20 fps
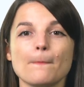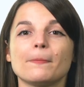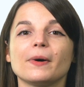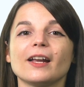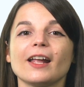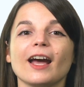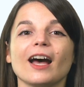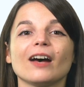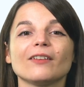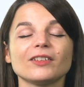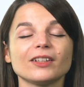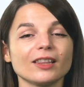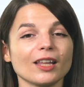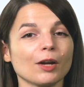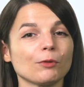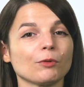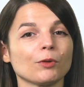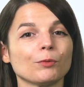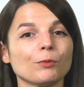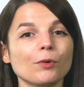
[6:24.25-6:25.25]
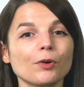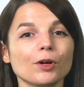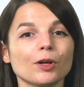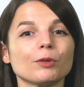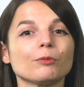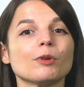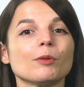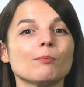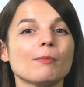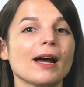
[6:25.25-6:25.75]
But having that
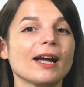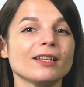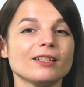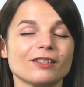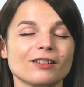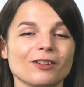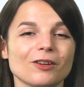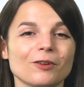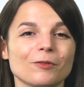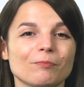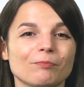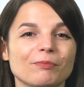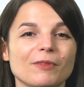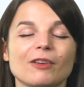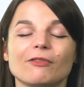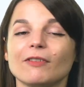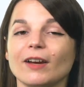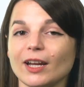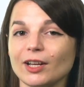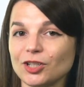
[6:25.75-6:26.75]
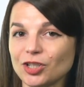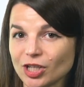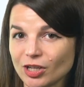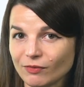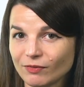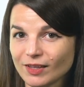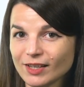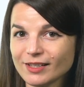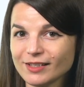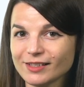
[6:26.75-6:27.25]
reward reminds you, if I
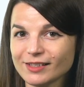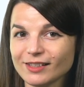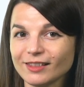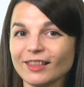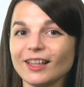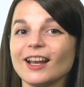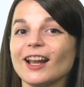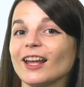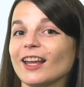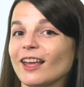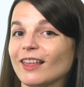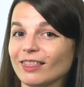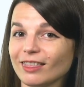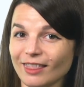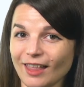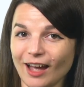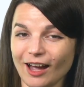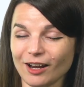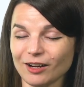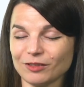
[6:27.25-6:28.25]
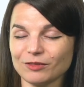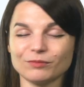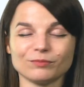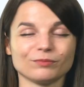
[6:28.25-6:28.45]
achieve this, then I get that.